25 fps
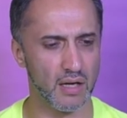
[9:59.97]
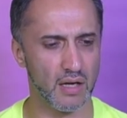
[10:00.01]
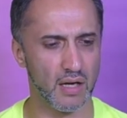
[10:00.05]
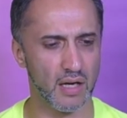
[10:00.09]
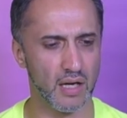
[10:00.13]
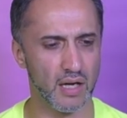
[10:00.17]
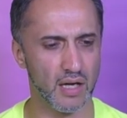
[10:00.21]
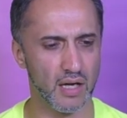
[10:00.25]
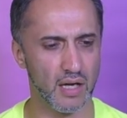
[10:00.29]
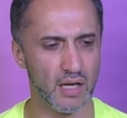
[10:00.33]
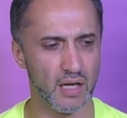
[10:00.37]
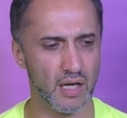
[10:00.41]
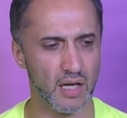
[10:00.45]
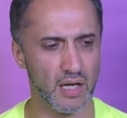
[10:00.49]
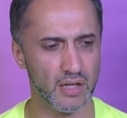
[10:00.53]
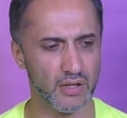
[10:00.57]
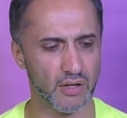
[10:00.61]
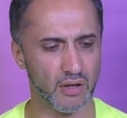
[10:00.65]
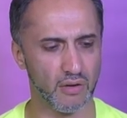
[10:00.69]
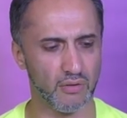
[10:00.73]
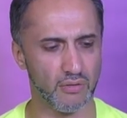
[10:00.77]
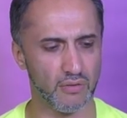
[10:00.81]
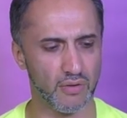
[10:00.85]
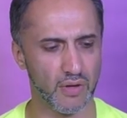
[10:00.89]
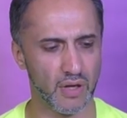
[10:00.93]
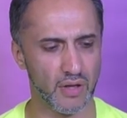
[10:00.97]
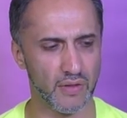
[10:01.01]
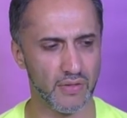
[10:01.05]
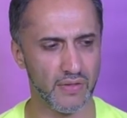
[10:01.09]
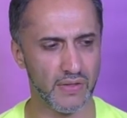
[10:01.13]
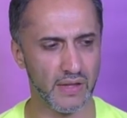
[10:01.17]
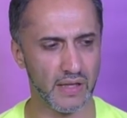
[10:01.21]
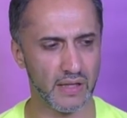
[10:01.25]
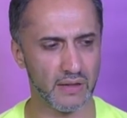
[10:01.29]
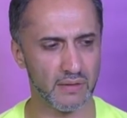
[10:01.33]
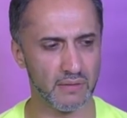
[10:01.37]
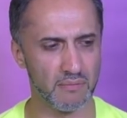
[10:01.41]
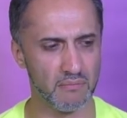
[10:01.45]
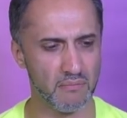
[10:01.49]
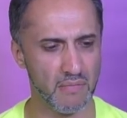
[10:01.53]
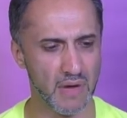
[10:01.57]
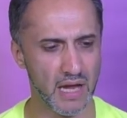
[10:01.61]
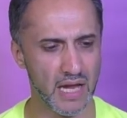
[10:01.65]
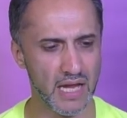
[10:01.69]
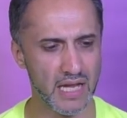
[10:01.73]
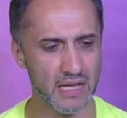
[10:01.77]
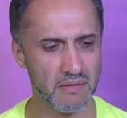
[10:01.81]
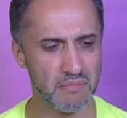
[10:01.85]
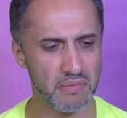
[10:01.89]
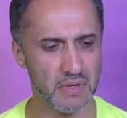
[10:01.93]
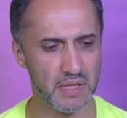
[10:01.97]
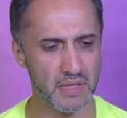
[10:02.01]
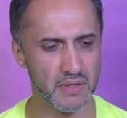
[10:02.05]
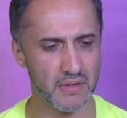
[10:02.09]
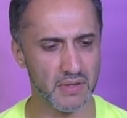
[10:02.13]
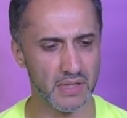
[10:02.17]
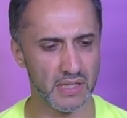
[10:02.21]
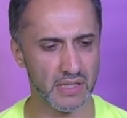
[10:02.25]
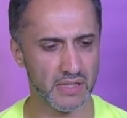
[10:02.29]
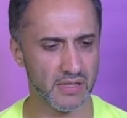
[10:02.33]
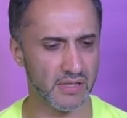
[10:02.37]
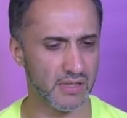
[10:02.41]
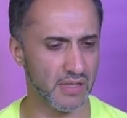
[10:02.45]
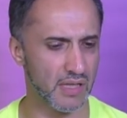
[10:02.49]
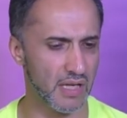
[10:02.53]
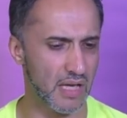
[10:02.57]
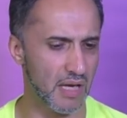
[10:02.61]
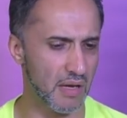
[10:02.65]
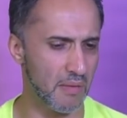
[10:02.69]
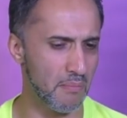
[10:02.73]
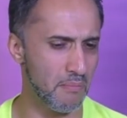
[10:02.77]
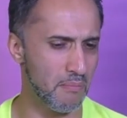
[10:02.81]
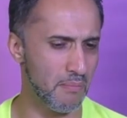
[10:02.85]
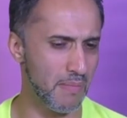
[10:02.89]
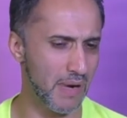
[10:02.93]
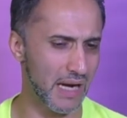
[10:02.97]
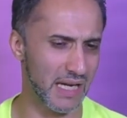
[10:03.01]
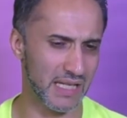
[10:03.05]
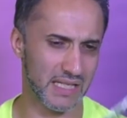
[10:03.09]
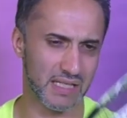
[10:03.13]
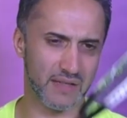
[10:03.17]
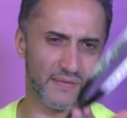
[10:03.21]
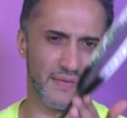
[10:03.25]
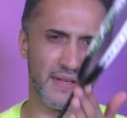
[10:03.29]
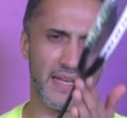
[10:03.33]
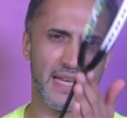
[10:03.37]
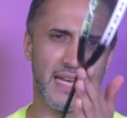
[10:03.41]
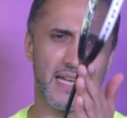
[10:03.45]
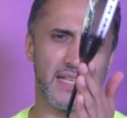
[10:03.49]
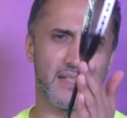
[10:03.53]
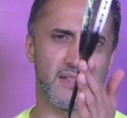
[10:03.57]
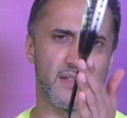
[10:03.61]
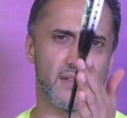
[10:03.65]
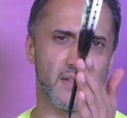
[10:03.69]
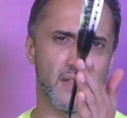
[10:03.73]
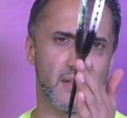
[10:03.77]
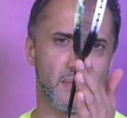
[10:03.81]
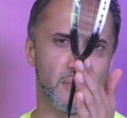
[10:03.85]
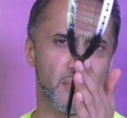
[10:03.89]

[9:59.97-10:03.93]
Uh, I don't. I think maybe this massive head that they